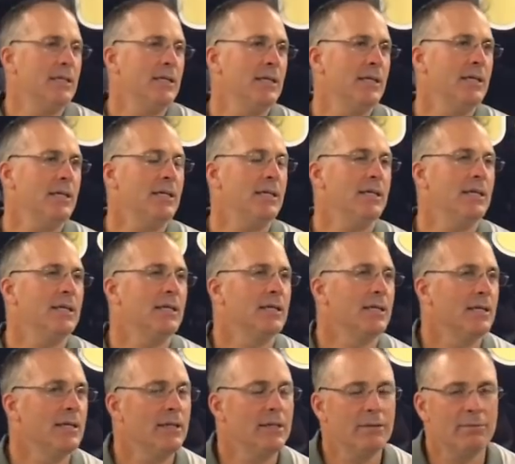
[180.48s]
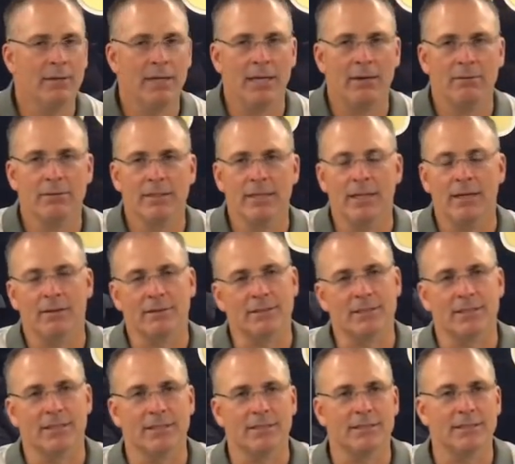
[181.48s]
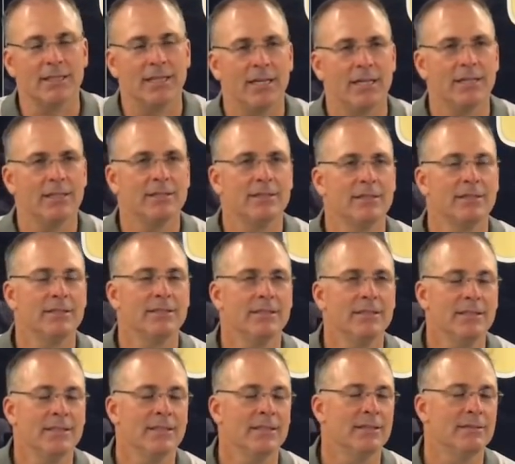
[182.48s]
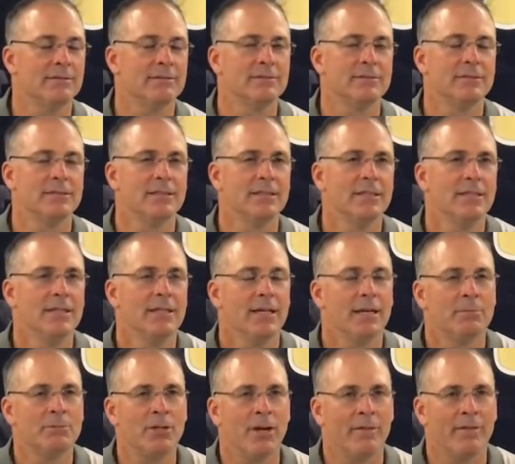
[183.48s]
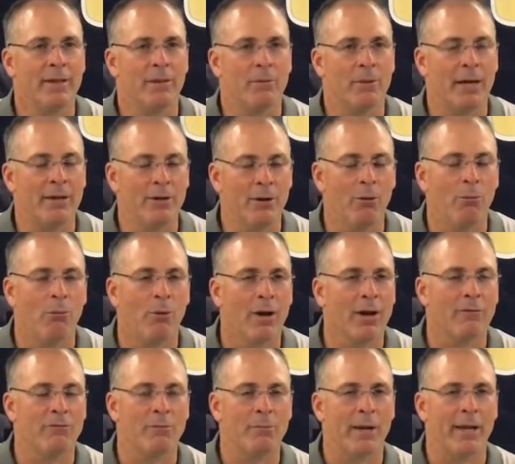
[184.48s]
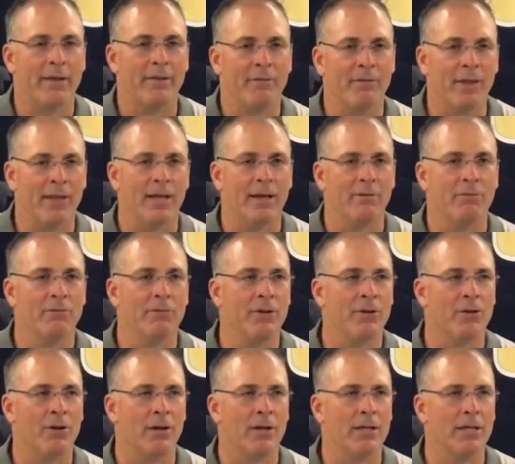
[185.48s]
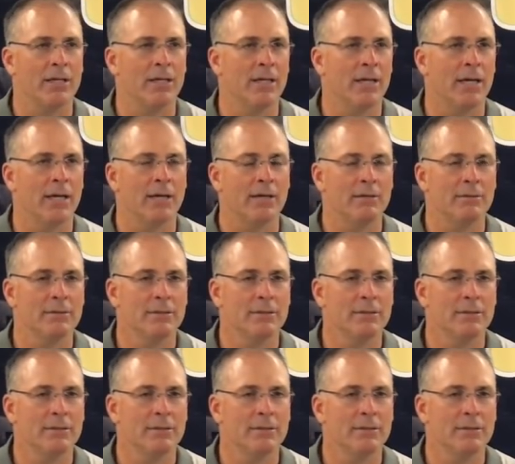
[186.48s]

errors by your defense? Well, you know, it's, it's uh, you know, I'm trying to think. I know one of them I can think of. You're talking. Uh,